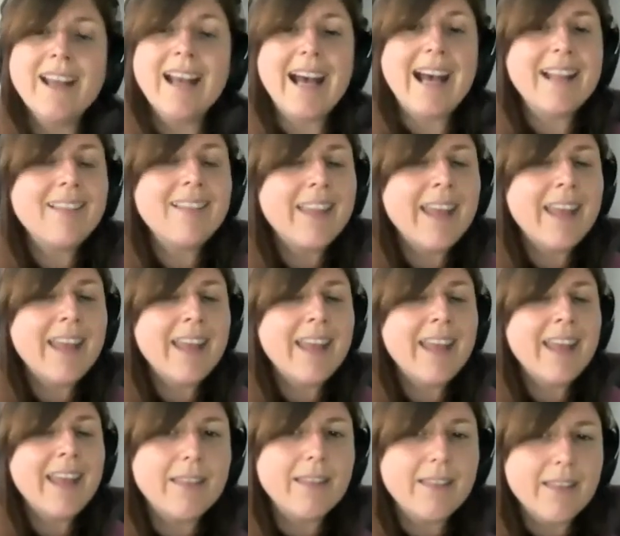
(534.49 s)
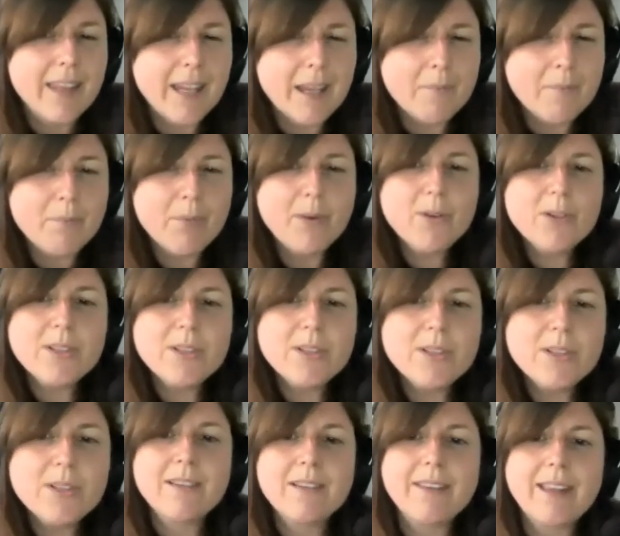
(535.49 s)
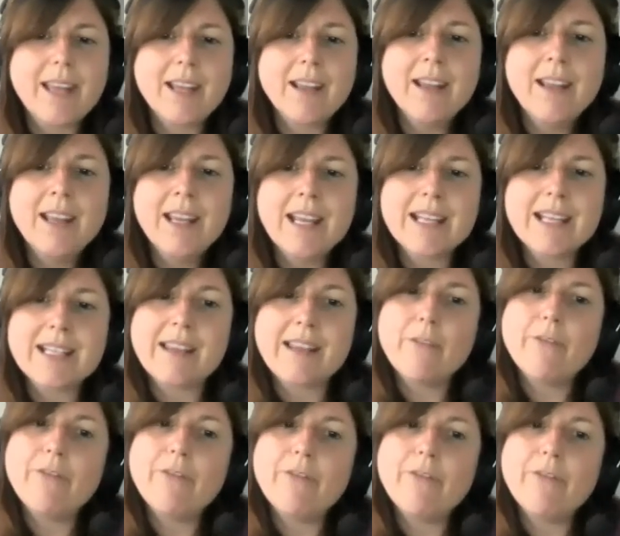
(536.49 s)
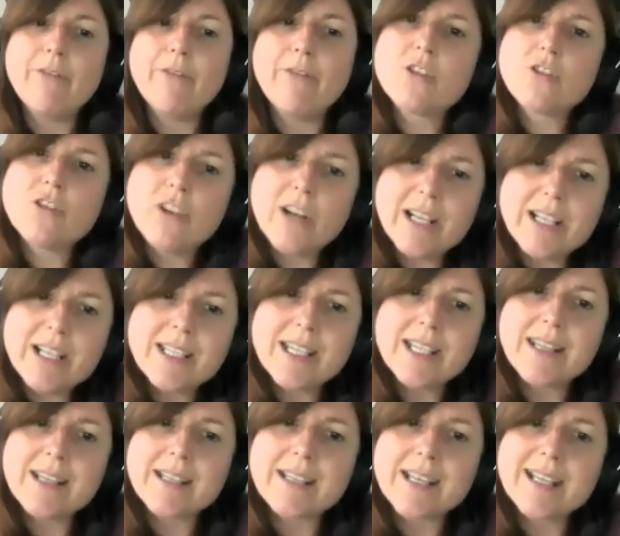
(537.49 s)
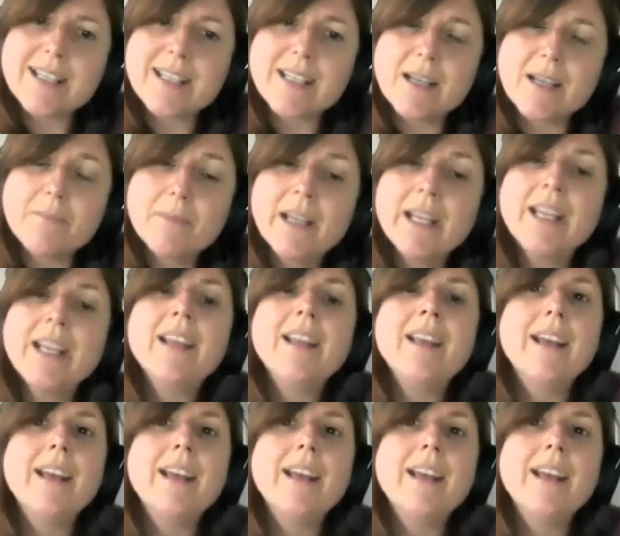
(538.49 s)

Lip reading: And then the important thing is that the family has trust in the system